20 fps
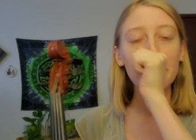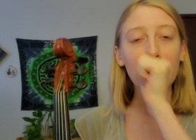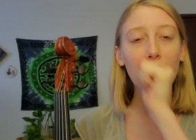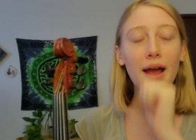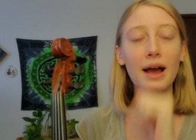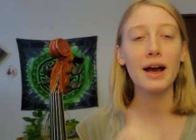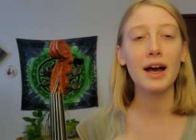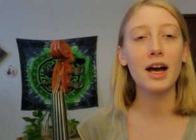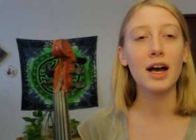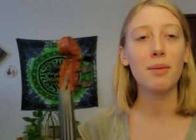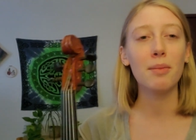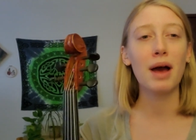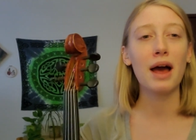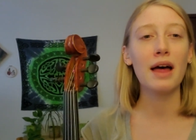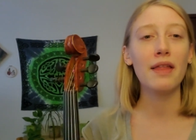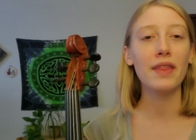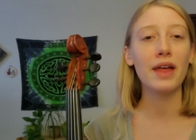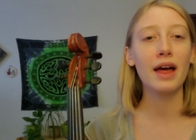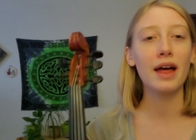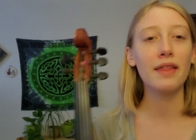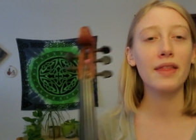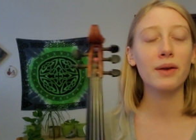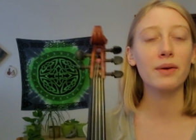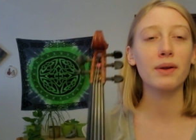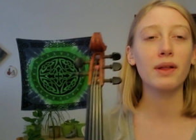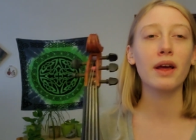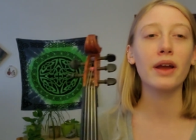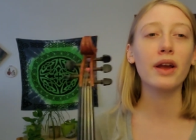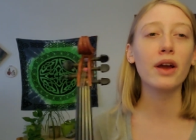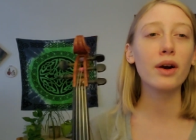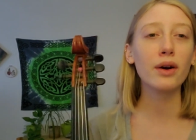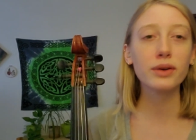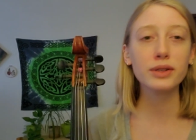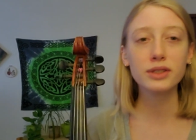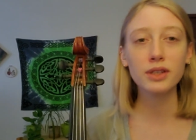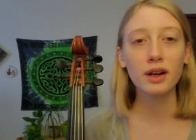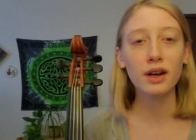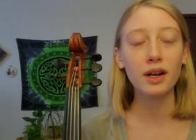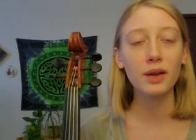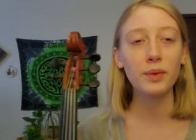And then they were like, oh,
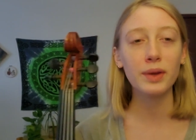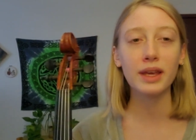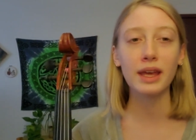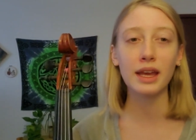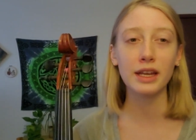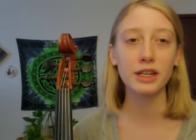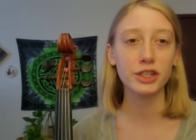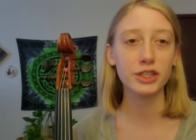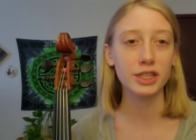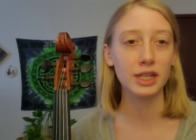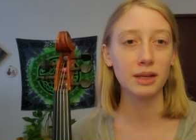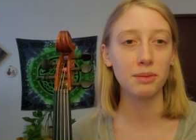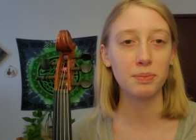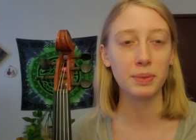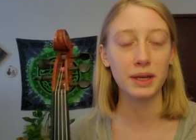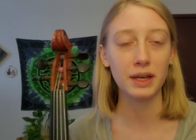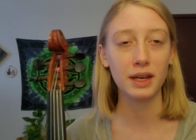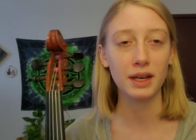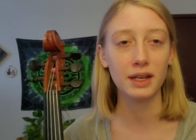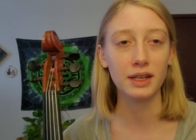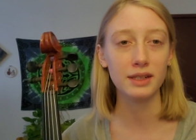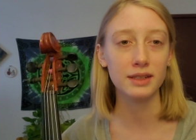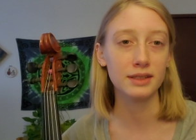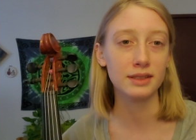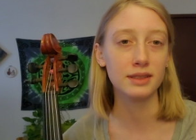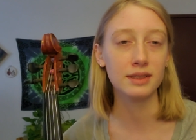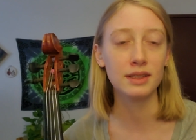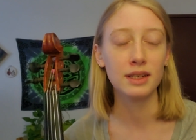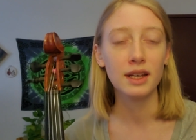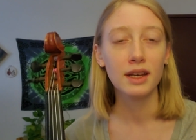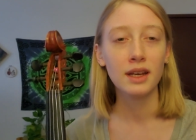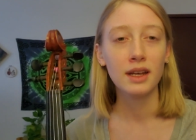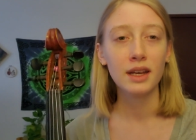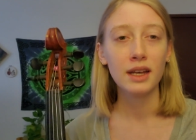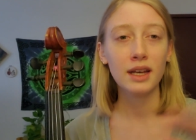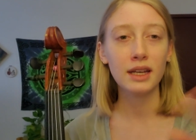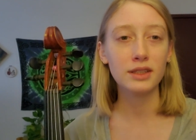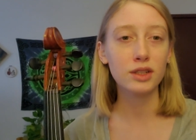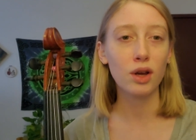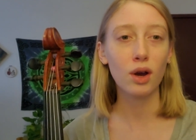sorry, we can't ship because
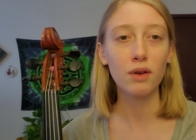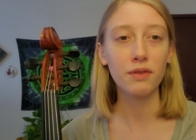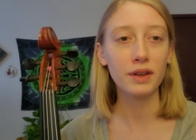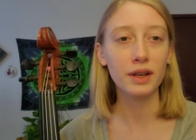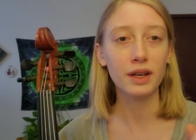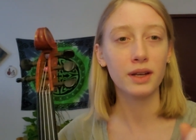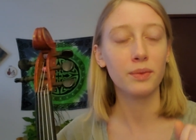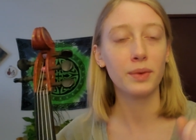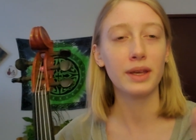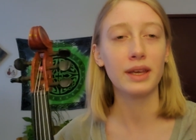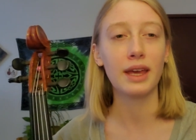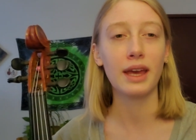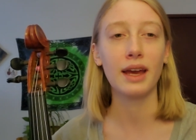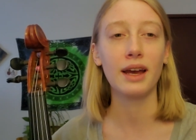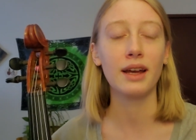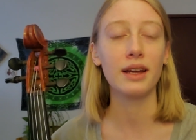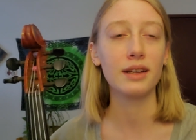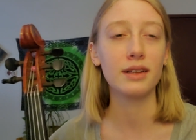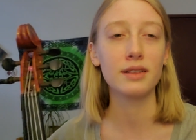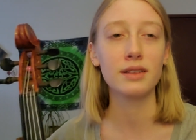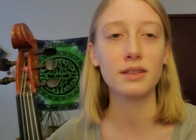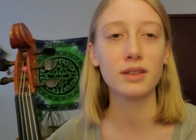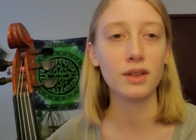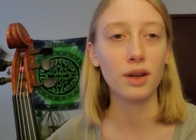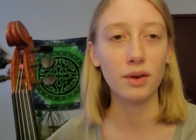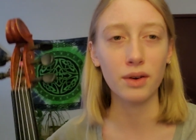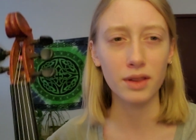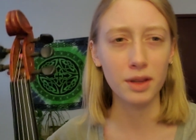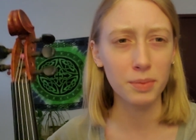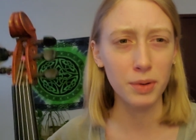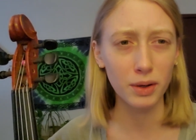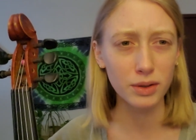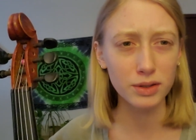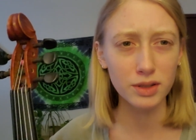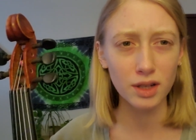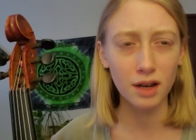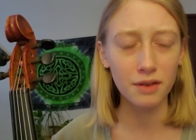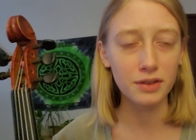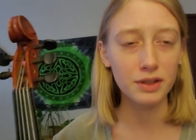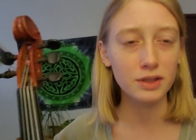it's COVID and we can't go to the post
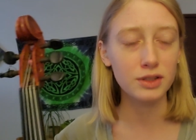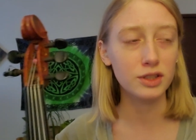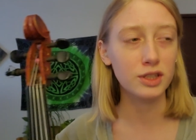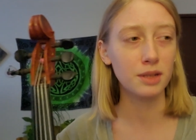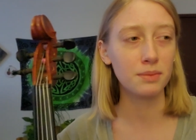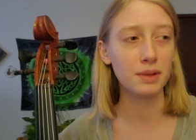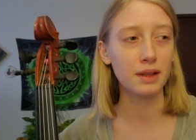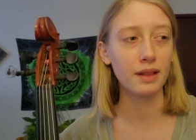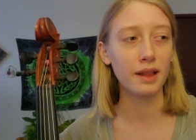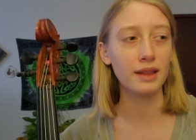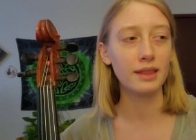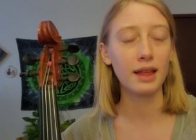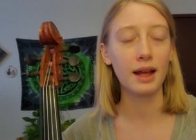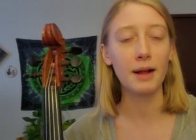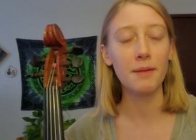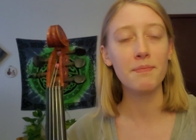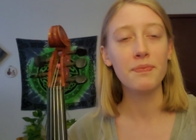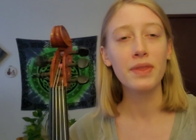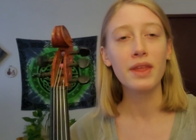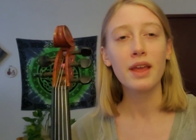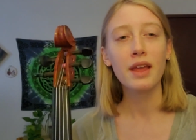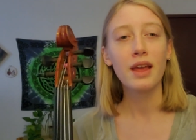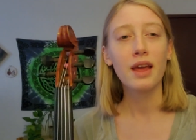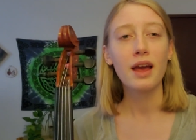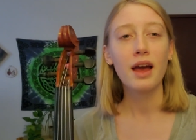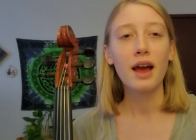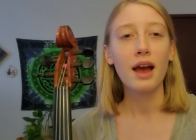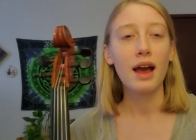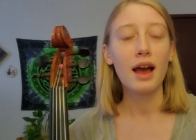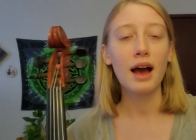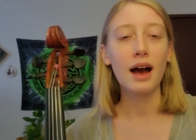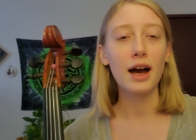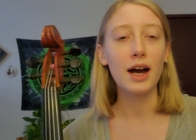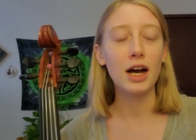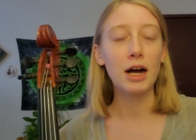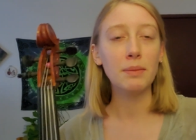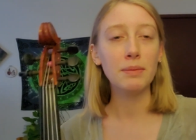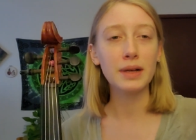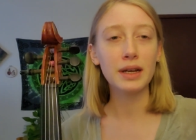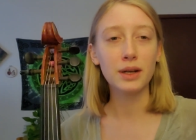office or something like that.
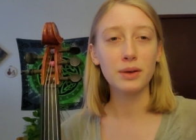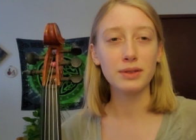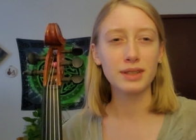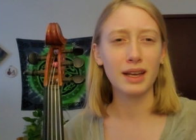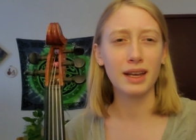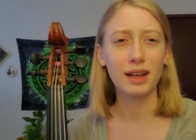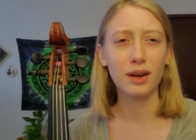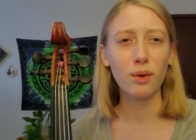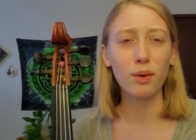And it was like an